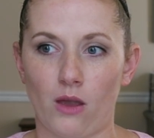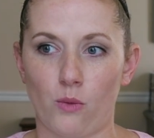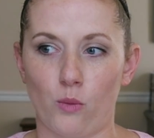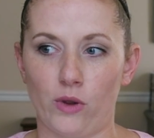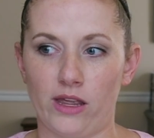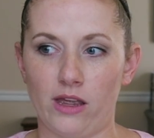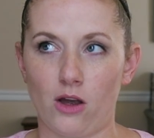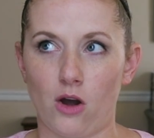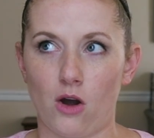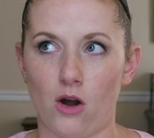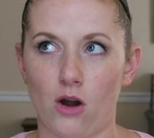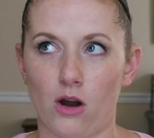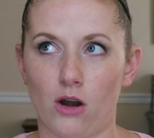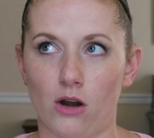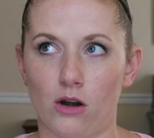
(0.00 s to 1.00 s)
We
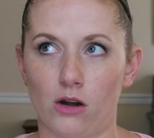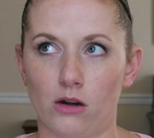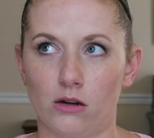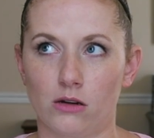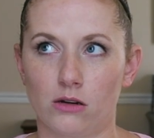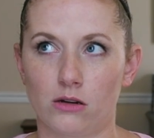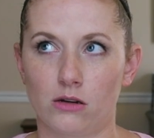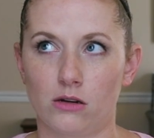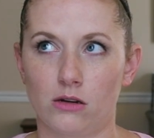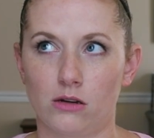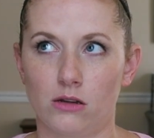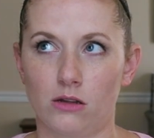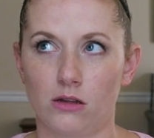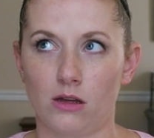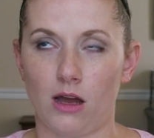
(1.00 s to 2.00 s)
are,
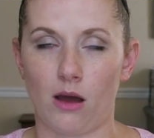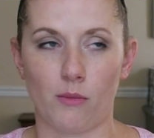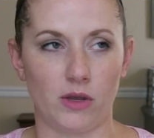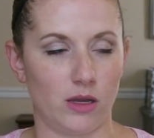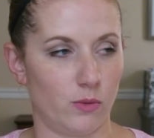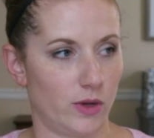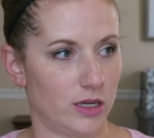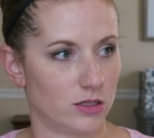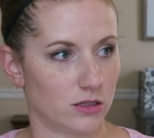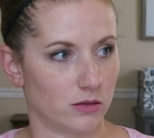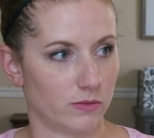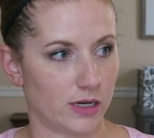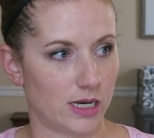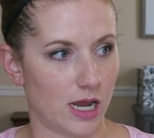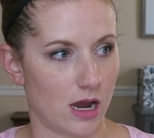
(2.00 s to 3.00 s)
how many weeks are
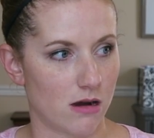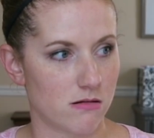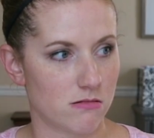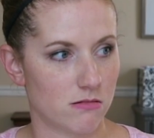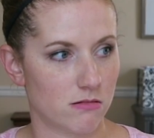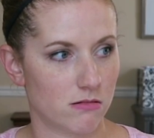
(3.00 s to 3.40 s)
we now?